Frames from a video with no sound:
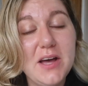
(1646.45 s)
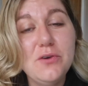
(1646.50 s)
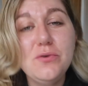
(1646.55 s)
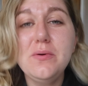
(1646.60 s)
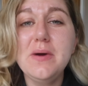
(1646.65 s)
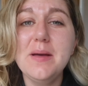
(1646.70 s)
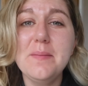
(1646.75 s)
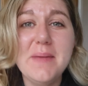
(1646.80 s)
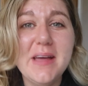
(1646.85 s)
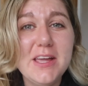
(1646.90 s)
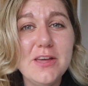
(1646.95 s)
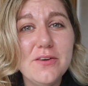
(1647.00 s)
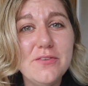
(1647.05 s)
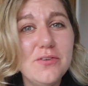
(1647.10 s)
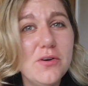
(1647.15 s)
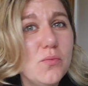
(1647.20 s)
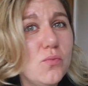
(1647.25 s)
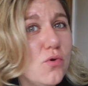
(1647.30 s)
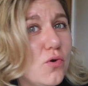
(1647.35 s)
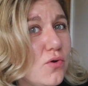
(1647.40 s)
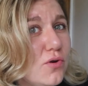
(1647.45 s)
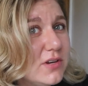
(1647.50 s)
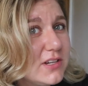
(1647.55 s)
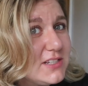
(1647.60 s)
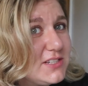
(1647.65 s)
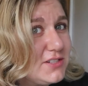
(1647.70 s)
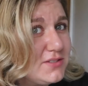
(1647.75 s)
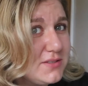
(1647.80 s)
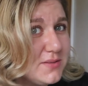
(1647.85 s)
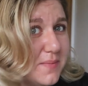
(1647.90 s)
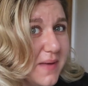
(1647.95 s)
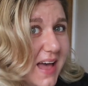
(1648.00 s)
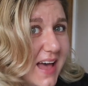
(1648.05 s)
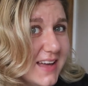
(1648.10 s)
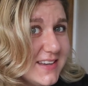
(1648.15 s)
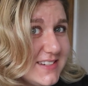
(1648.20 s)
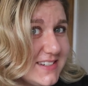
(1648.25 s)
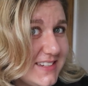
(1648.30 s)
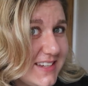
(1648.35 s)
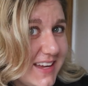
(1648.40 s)
Oh, I might go for a walk and do some
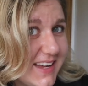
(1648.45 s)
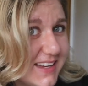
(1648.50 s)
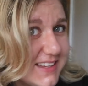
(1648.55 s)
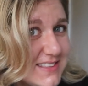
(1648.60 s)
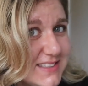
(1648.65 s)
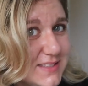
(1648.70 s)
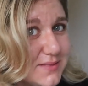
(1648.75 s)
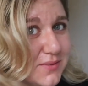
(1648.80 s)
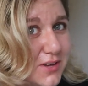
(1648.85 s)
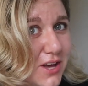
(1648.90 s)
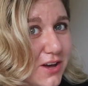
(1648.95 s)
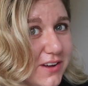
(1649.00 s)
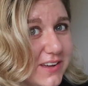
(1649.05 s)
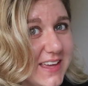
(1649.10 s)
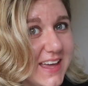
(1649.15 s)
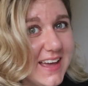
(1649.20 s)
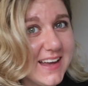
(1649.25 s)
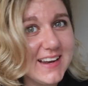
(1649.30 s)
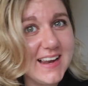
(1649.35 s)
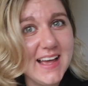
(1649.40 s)
editing and some cooking.